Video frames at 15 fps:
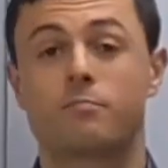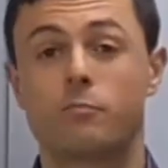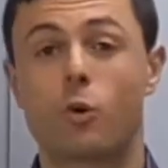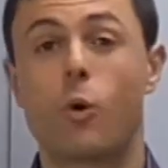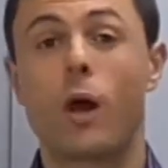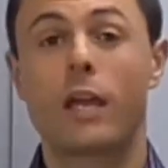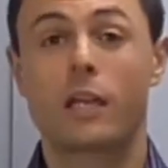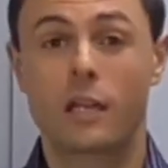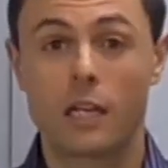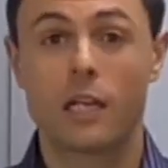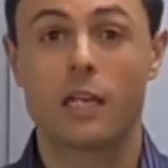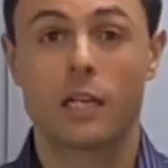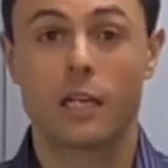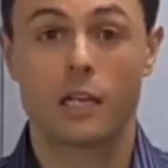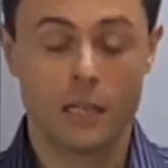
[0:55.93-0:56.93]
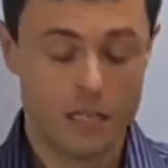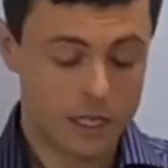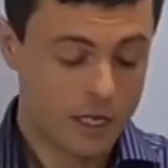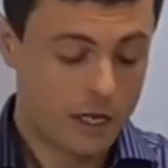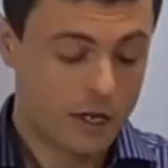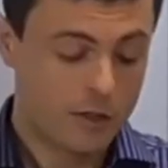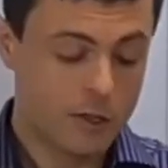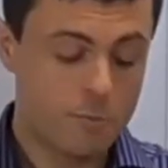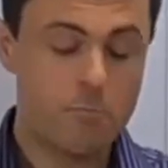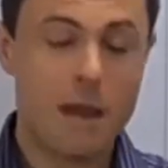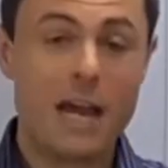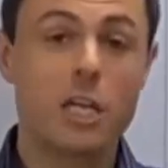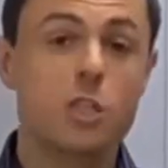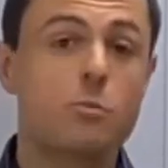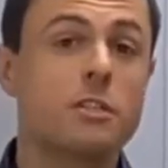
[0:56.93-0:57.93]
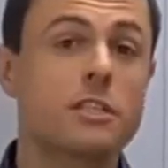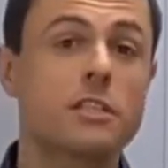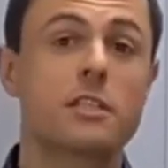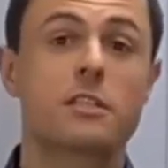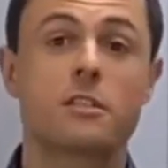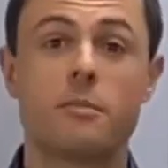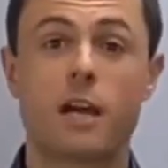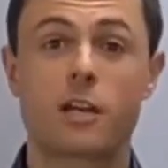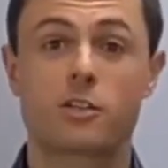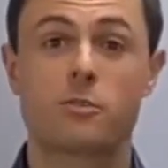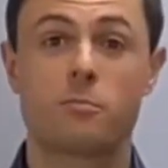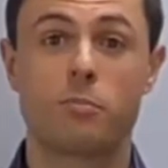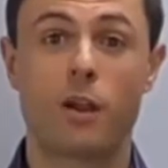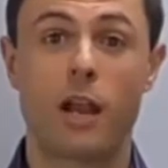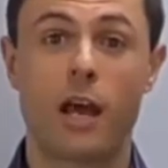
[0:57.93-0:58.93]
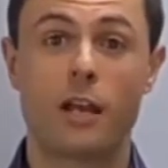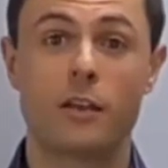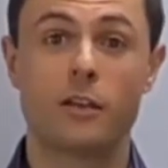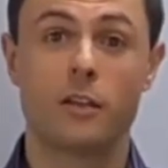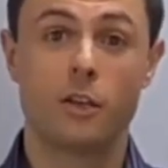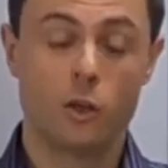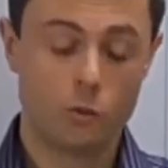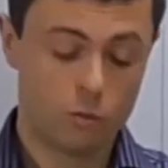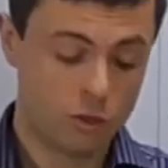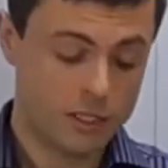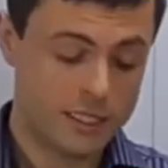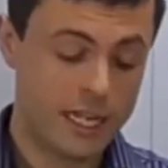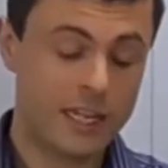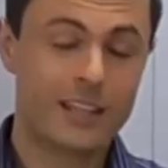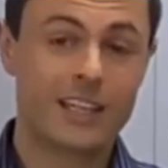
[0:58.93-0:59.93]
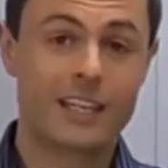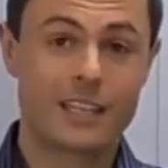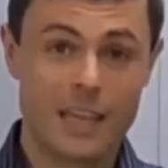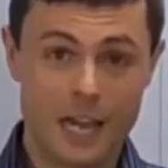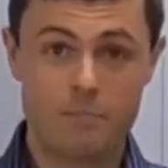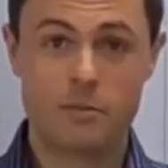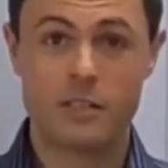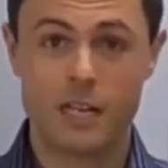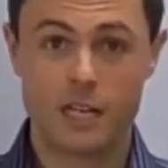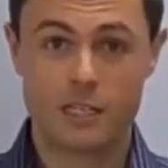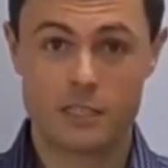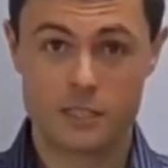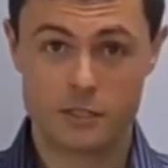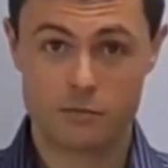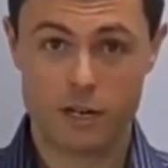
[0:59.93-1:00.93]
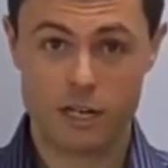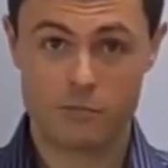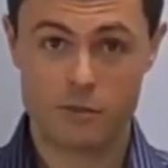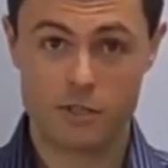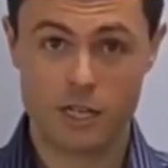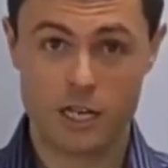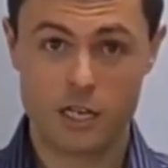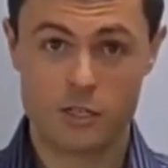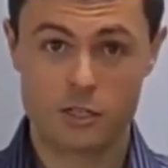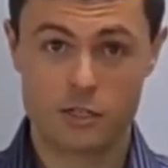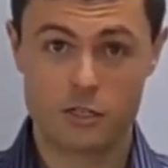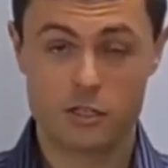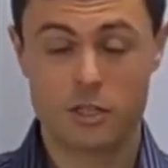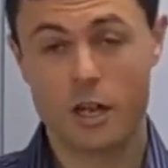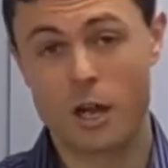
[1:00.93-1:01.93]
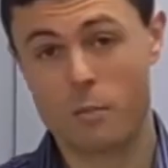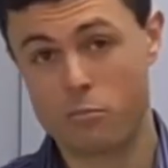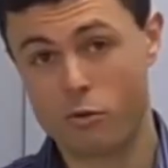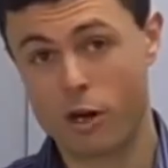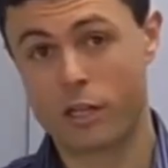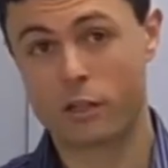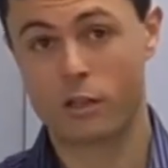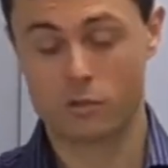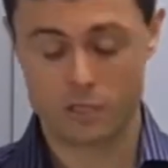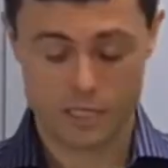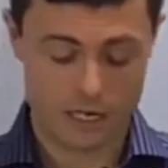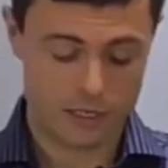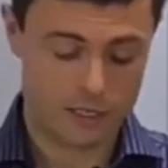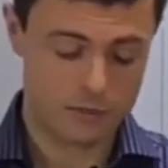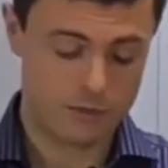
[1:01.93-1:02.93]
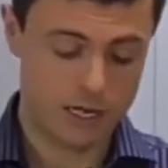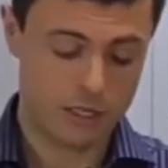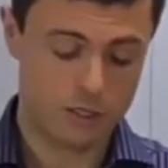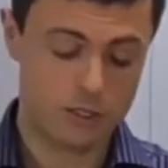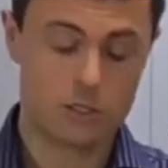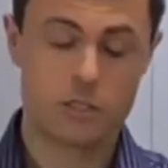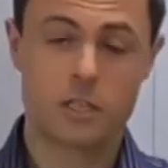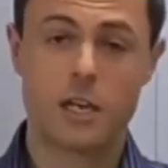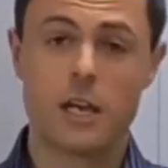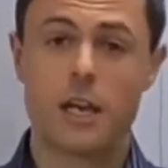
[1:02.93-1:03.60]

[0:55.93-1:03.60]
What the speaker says: quite clearly, the management system action plan will take the gap analysis recommendations and break those down into actions,